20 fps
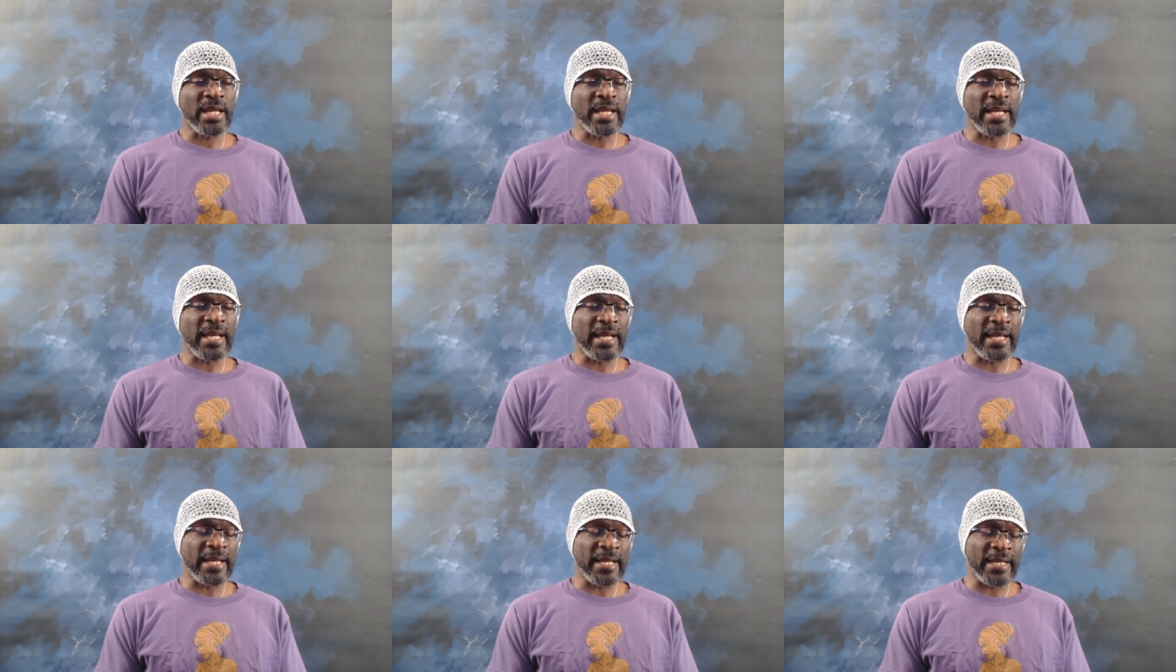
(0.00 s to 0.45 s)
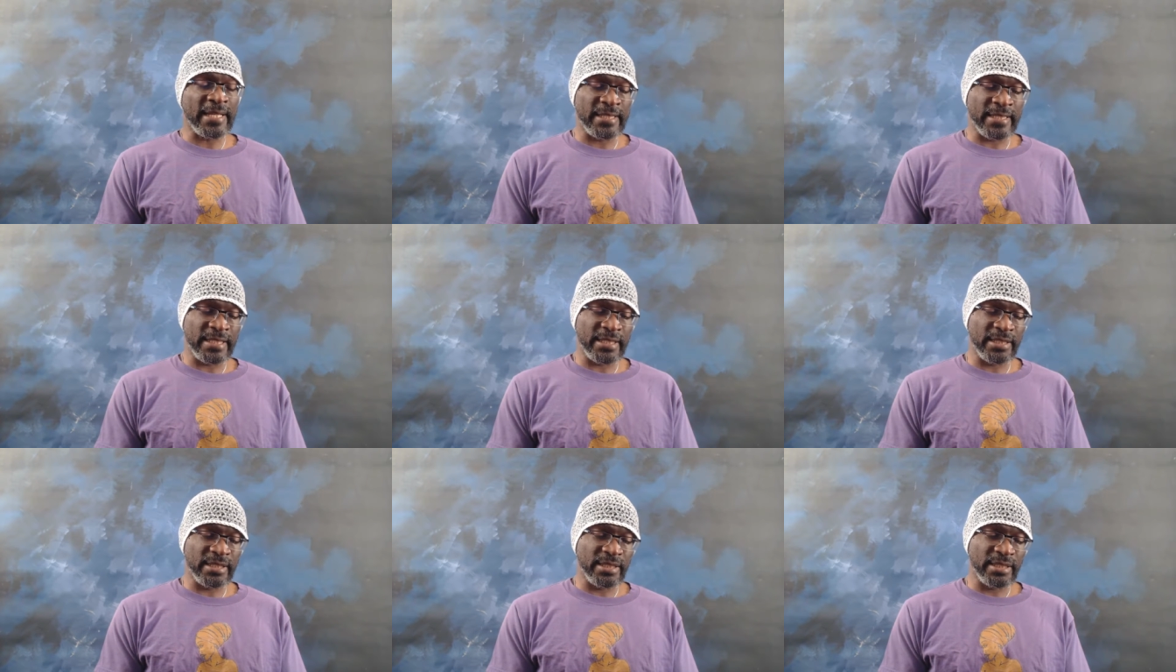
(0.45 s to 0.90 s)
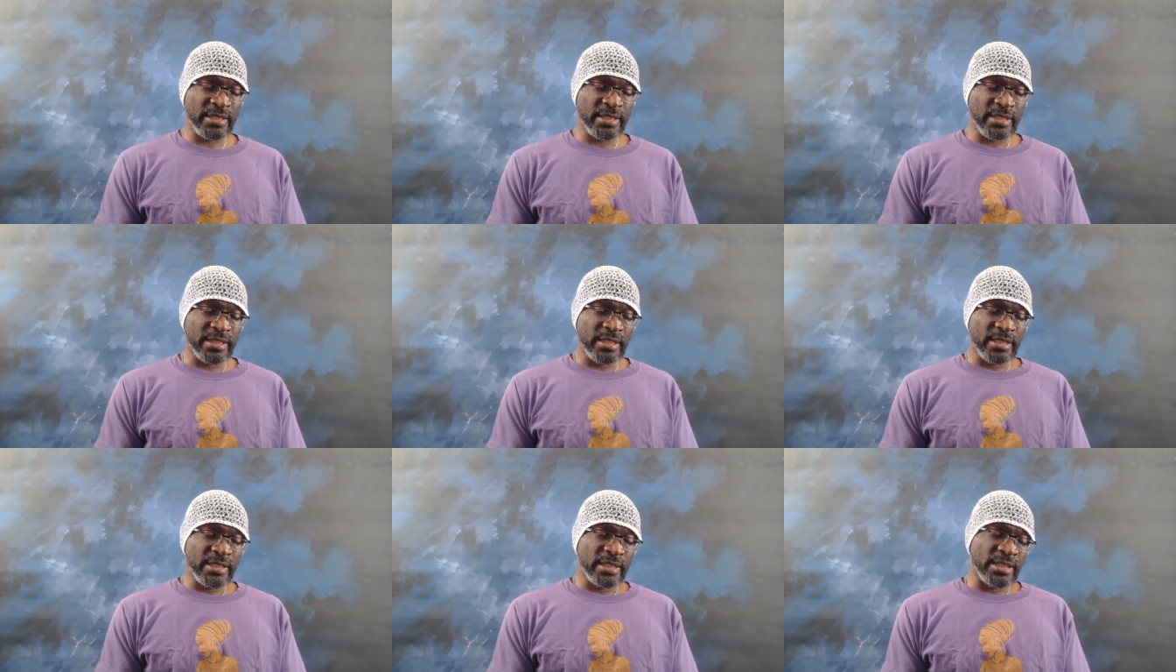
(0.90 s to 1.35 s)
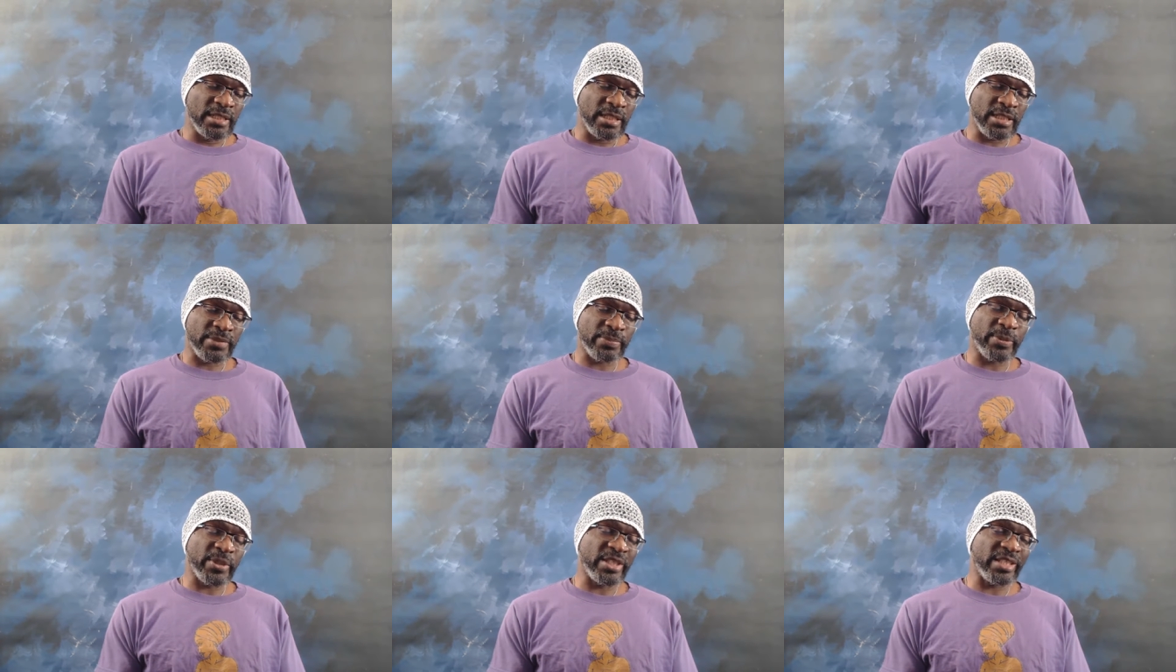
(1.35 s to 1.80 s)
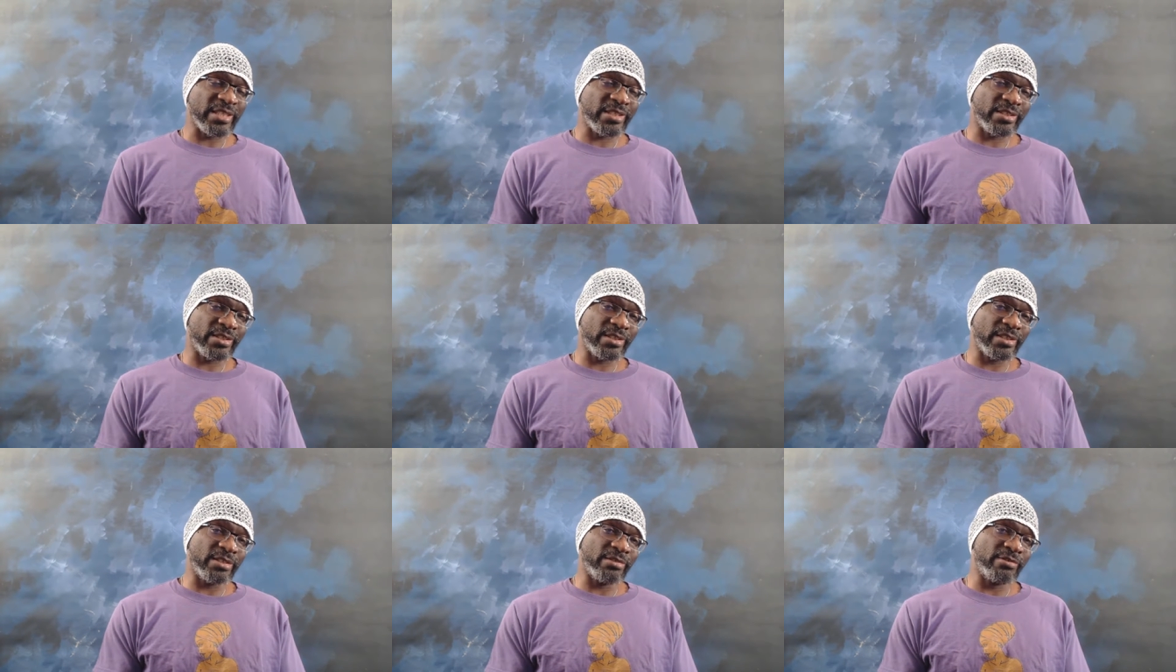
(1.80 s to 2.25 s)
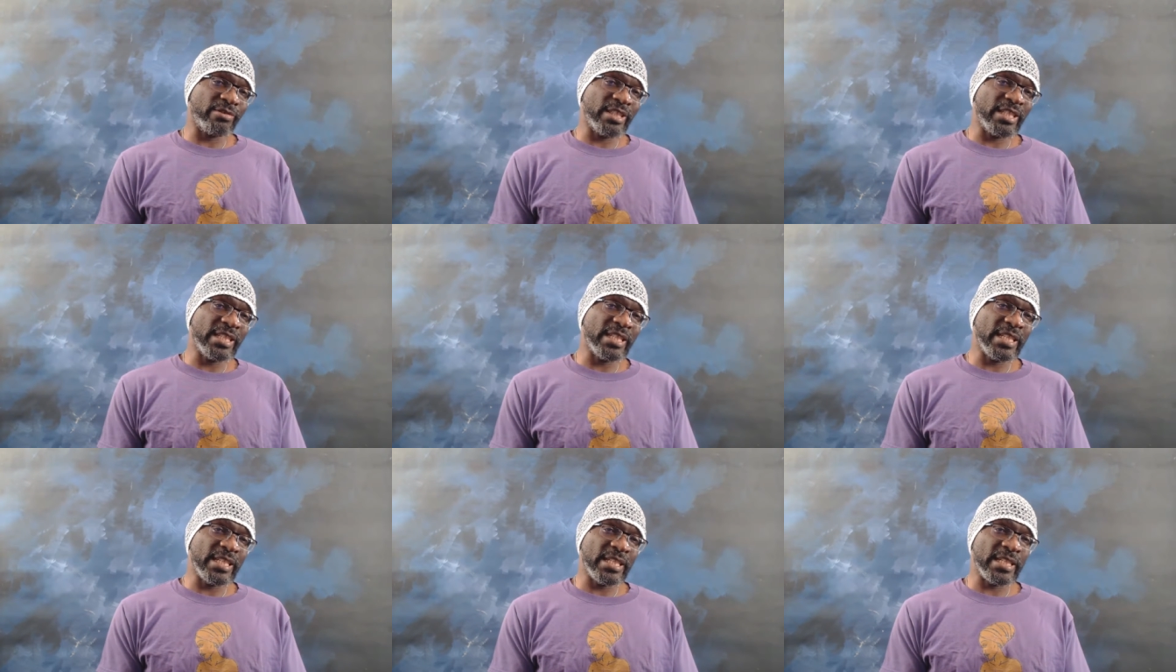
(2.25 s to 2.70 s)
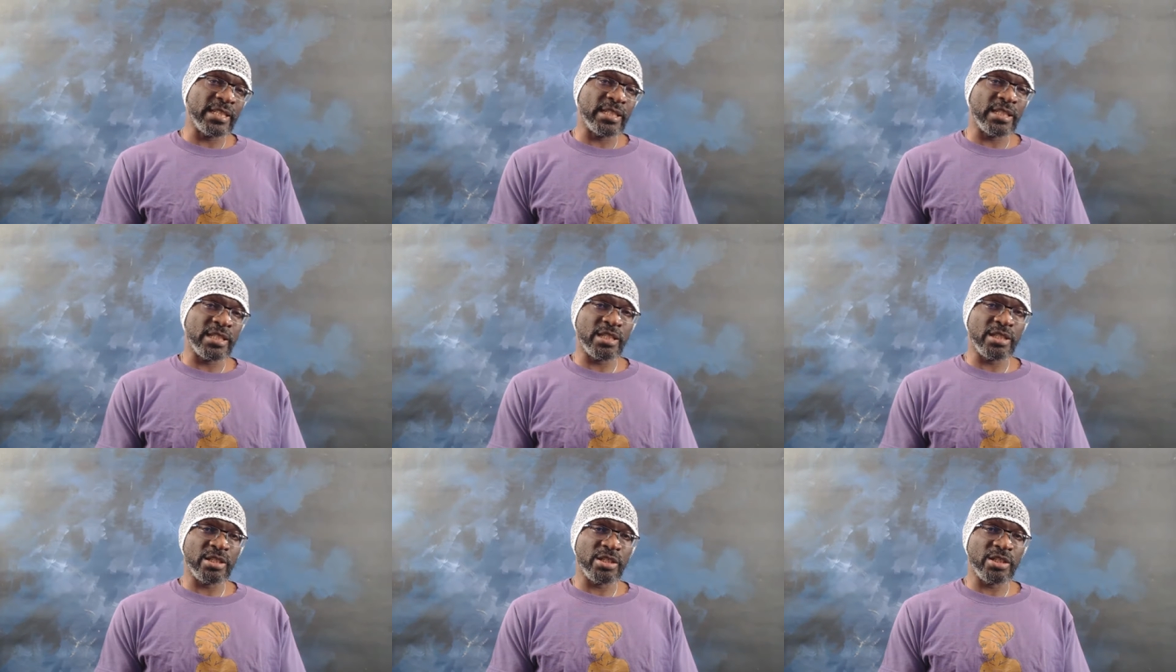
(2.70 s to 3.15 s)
And this particular reading